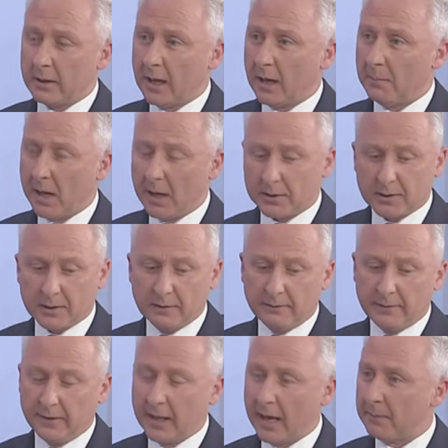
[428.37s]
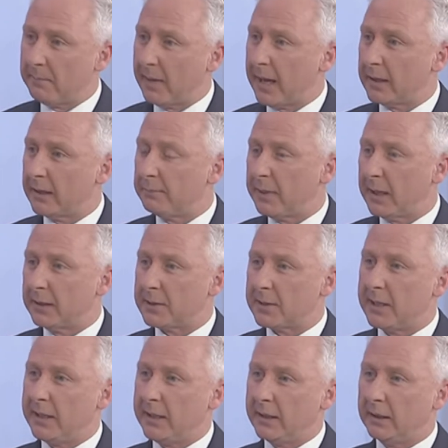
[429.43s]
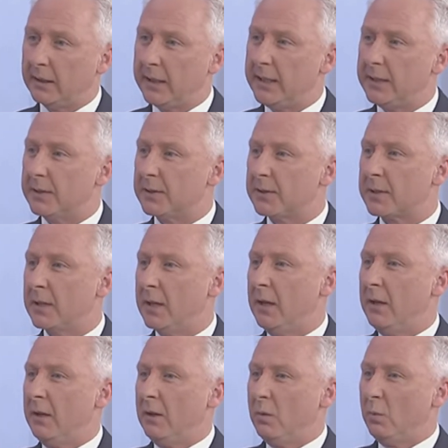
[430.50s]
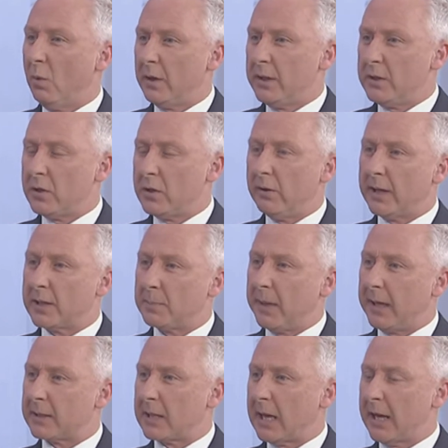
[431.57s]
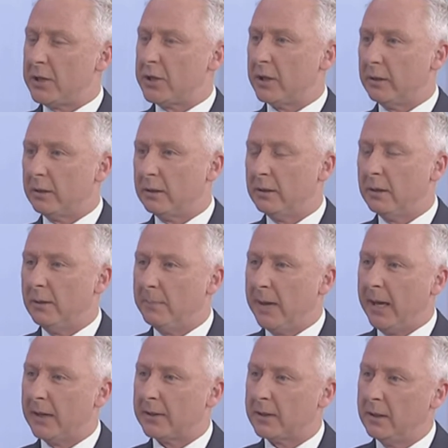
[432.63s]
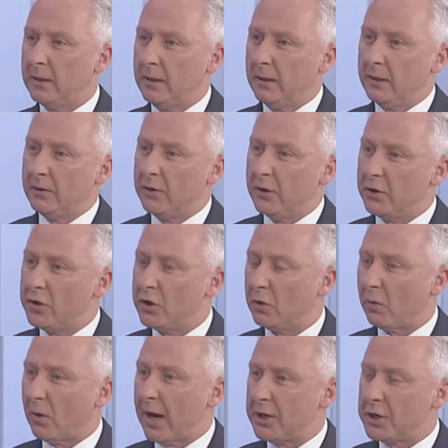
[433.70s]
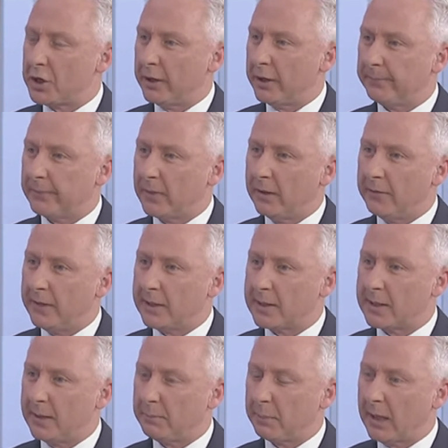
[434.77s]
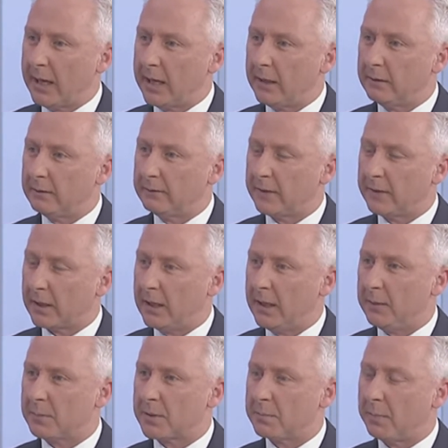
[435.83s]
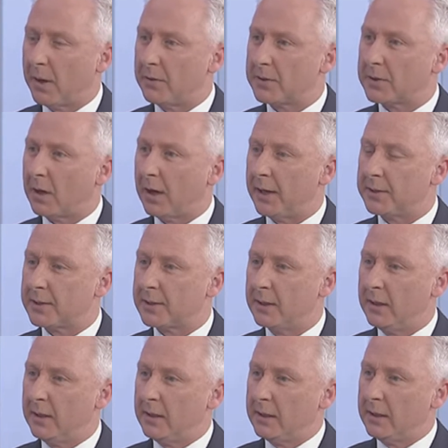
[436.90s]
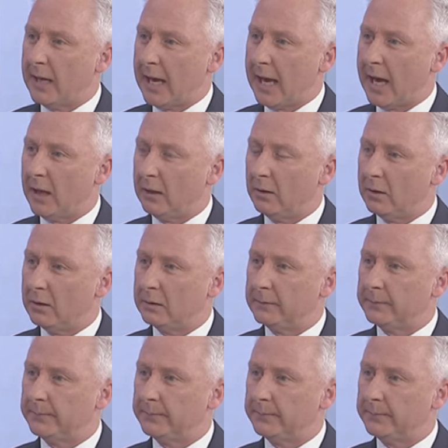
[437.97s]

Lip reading: Hamas, for that matter, Palestinian leaders, what is your expectation about the duration of this? They're playing for keeps, both sides. How long?